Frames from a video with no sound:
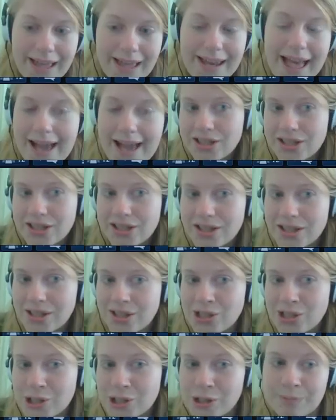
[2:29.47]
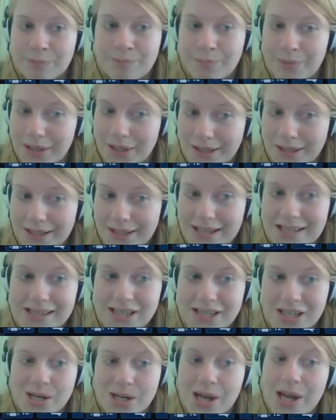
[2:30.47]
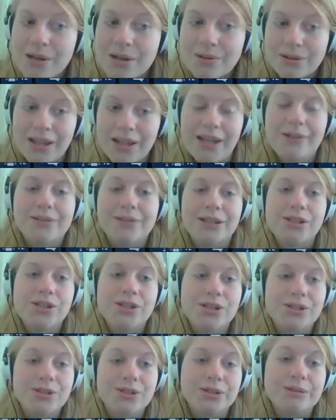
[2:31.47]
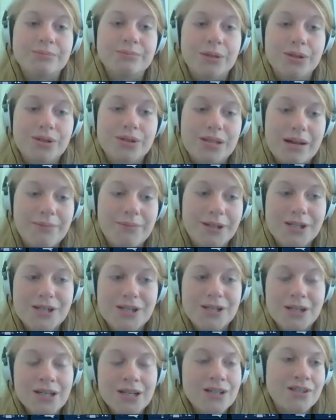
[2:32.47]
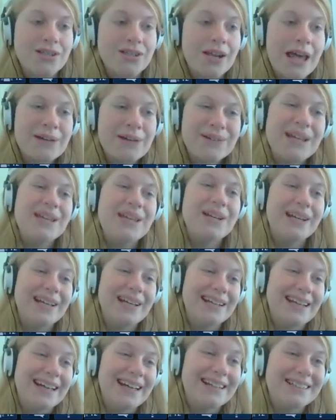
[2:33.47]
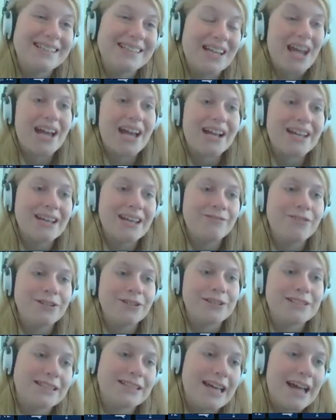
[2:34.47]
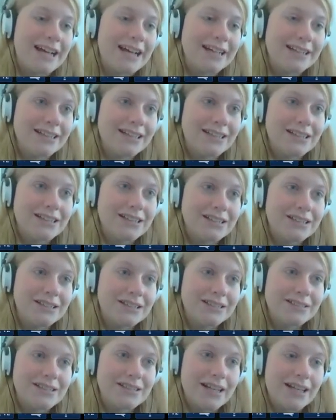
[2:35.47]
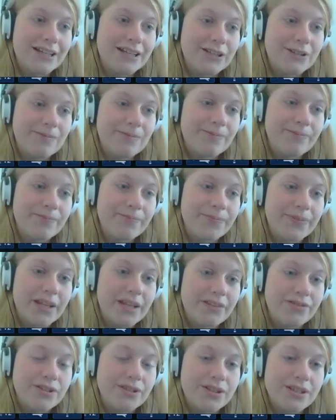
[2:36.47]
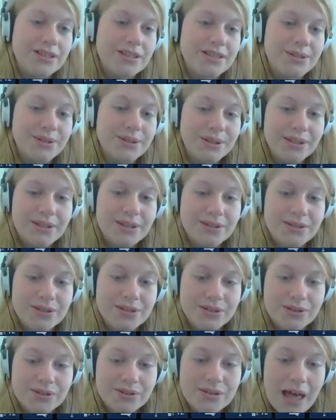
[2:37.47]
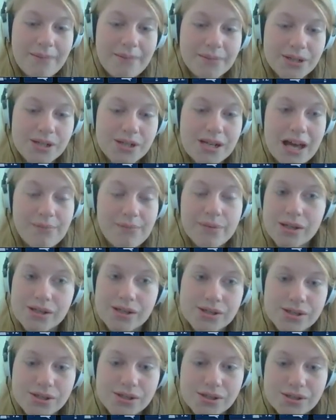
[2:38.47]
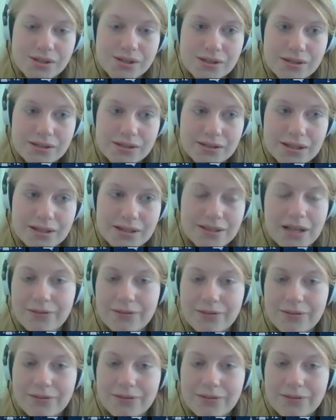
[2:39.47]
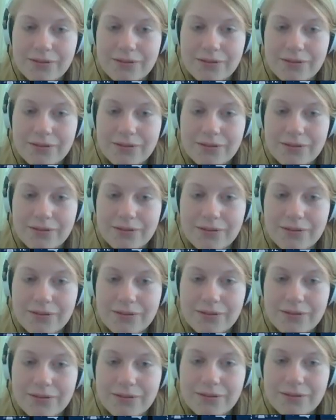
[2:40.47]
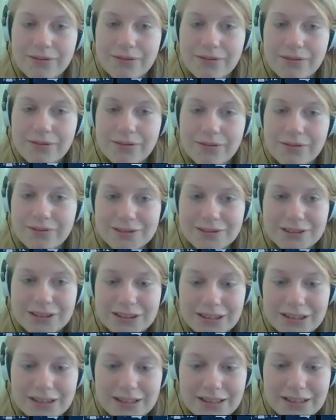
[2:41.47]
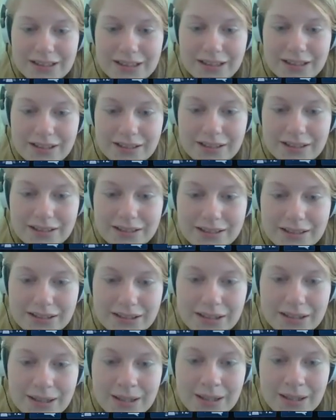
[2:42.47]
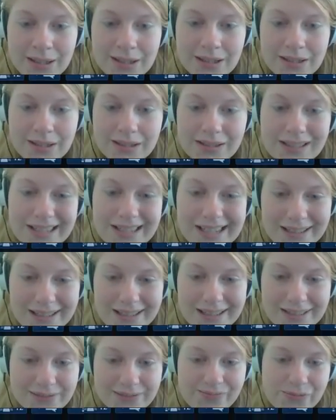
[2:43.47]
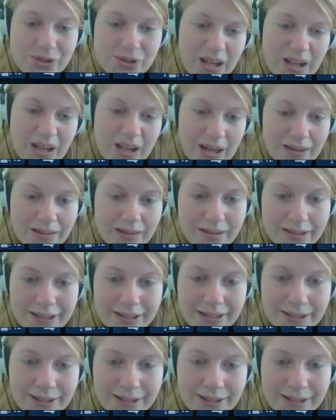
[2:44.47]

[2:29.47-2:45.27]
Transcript: It actually should be that Shen or Leona should take most damage. So that way you can like check if you're a tank. Like if you didn't took that much damage, it's obviously like, yeah, so that.